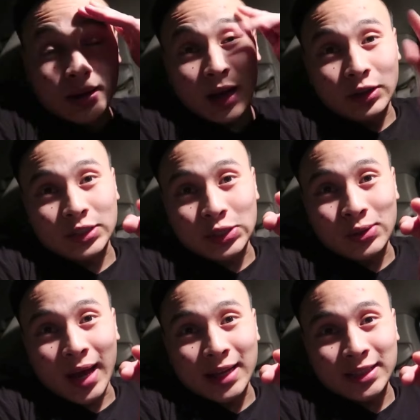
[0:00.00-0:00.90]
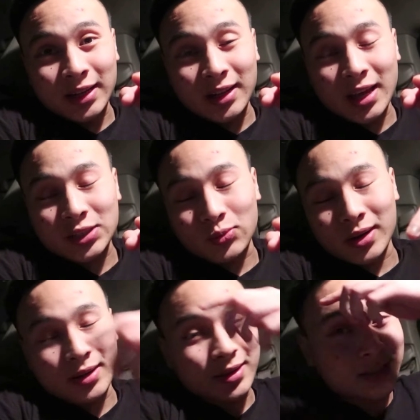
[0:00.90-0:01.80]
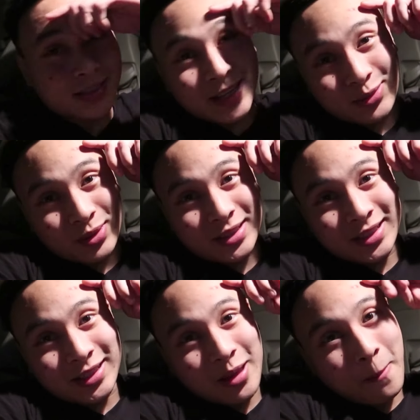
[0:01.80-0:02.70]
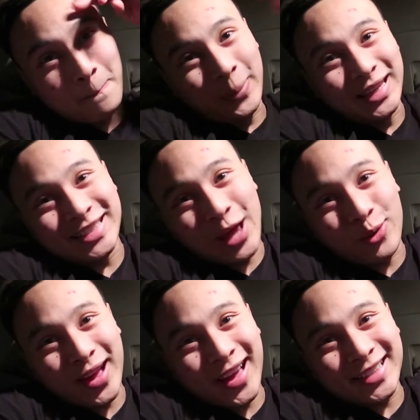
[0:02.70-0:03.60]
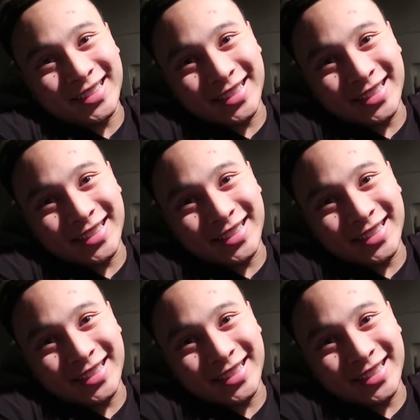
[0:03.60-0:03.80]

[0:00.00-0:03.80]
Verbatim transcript: I'll see you guys in the next one. Stay twisted. Peace out, guys.